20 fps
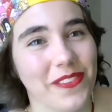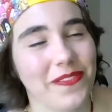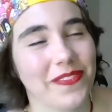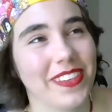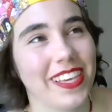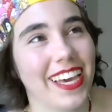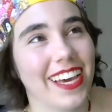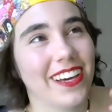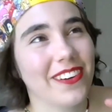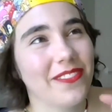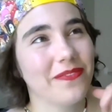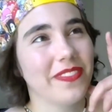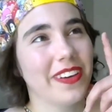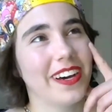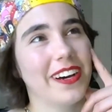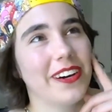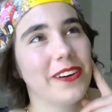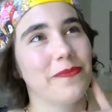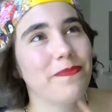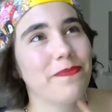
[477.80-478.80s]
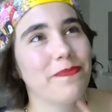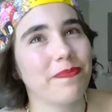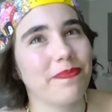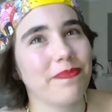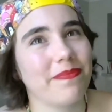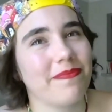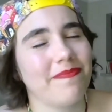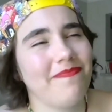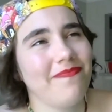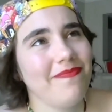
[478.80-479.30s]
Yeah.
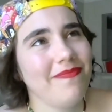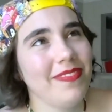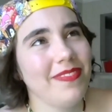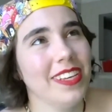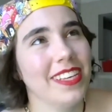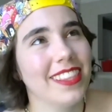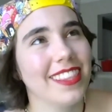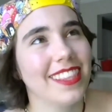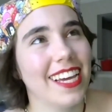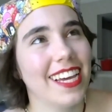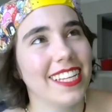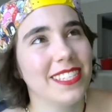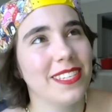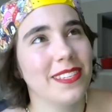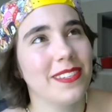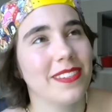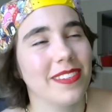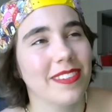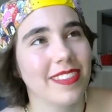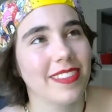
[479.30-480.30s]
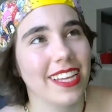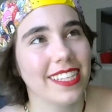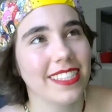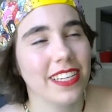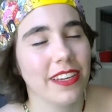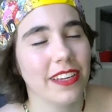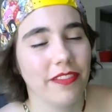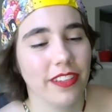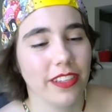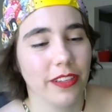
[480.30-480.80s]
That's
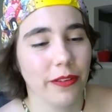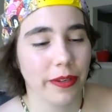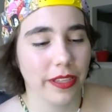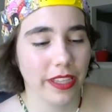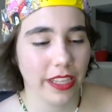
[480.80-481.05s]
definitely really